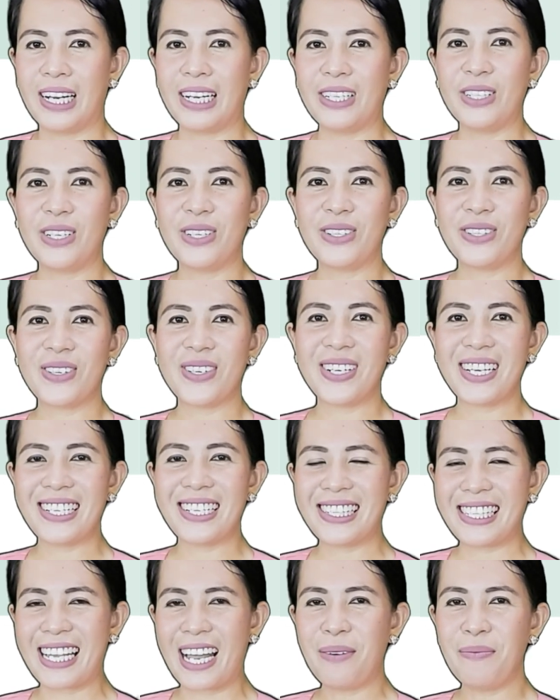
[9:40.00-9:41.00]
Another
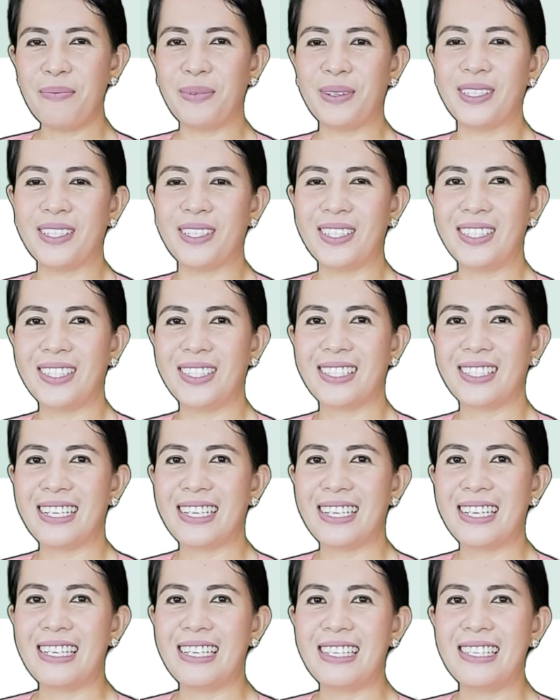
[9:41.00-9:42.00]
example,
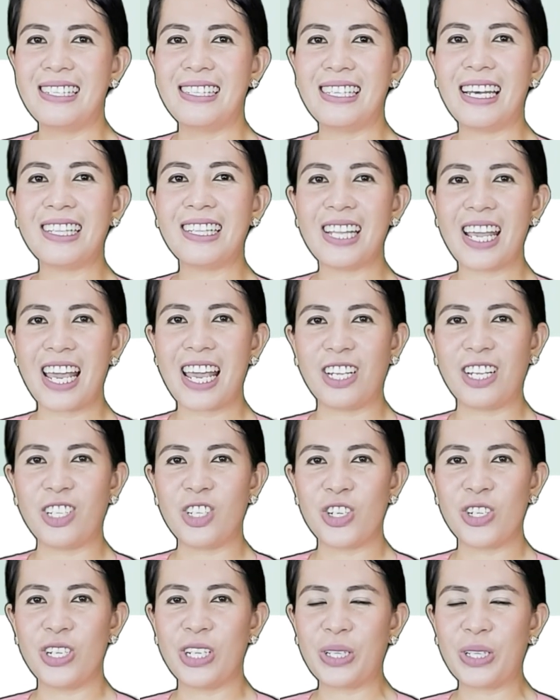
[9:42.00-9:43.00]
set
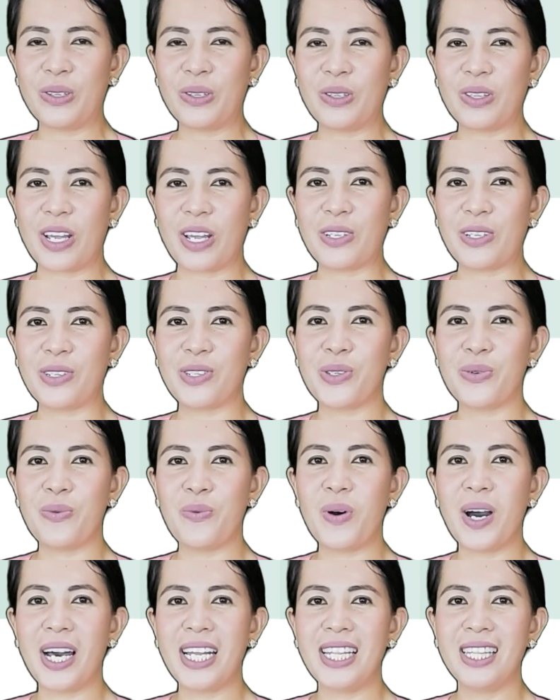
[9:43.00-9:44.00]
H that contains
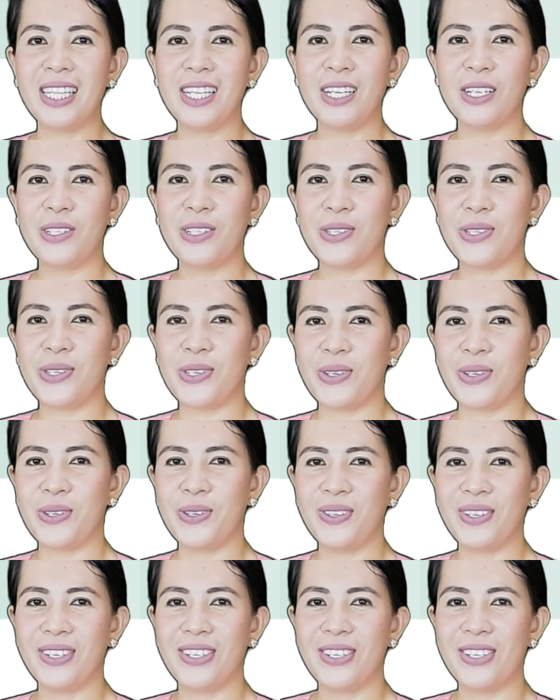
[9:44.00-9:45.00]
1,
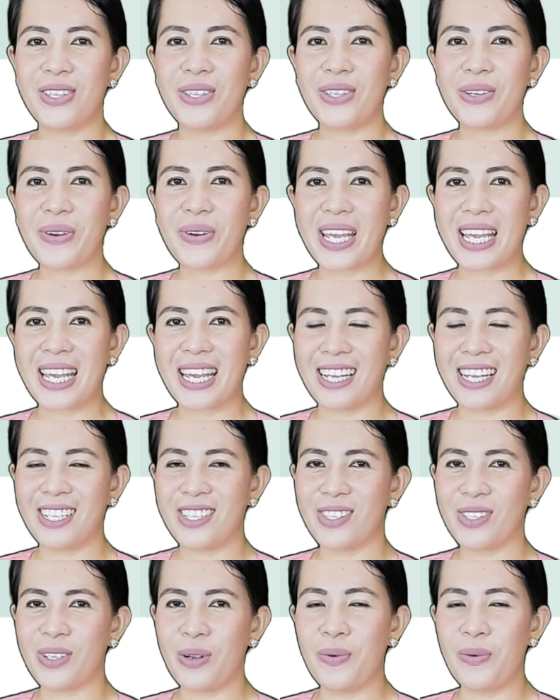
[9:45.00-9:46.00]
2, 3,
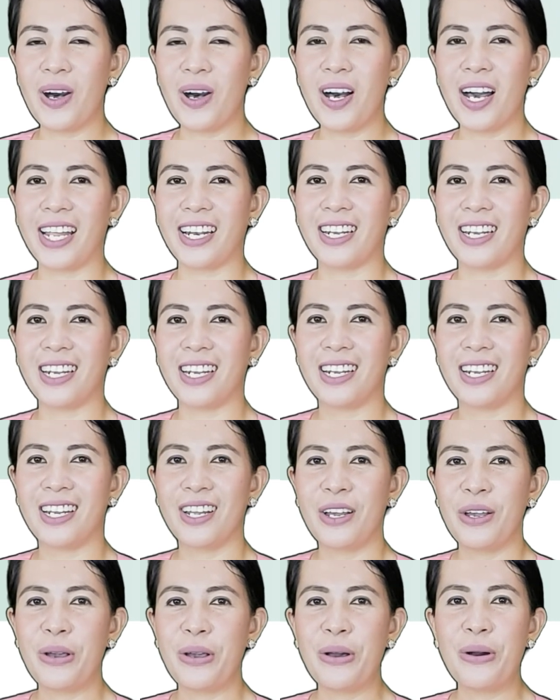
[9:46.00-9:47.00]
and so on.
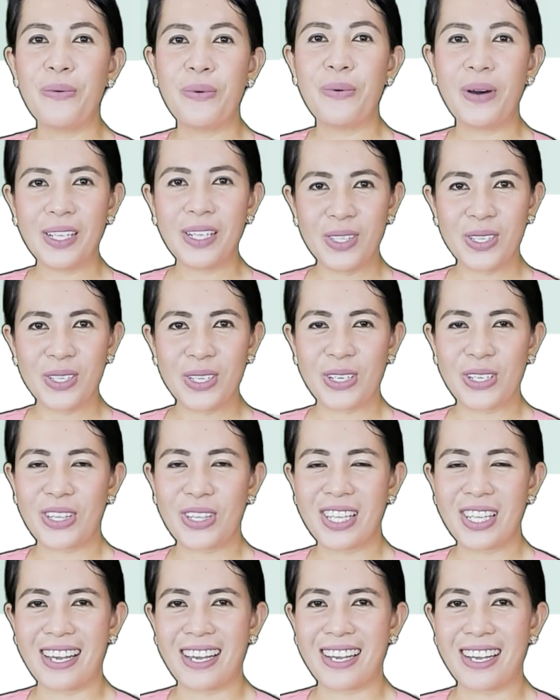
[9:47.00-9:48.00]
What do you
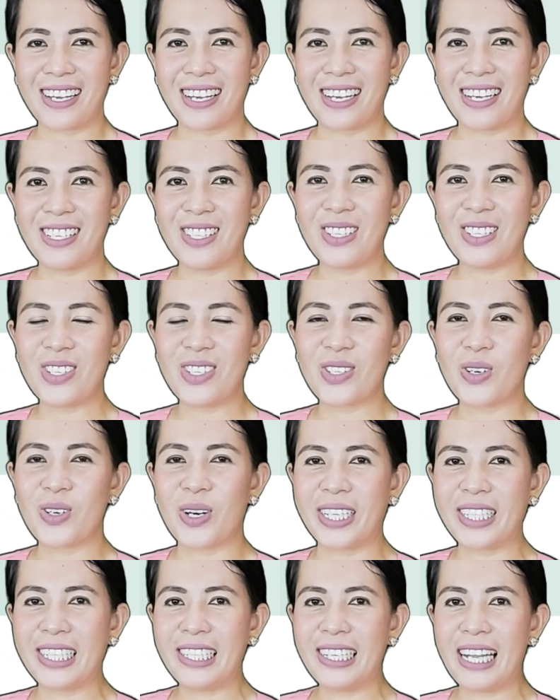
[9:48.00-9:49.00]
think is its
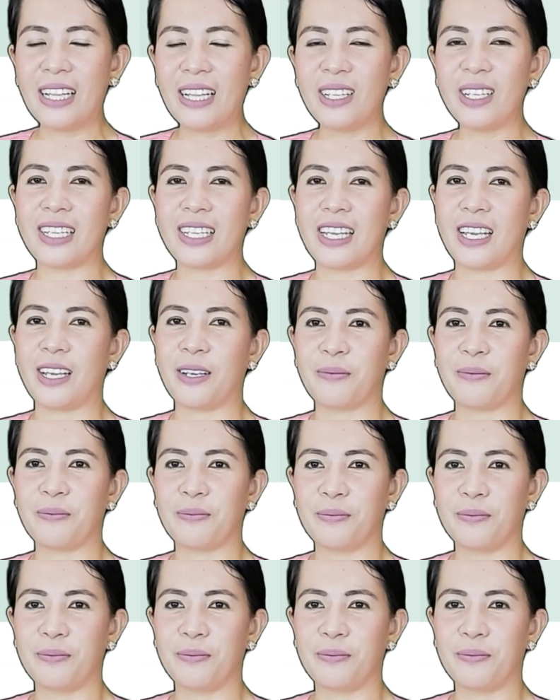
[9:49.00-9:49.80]
cardinality?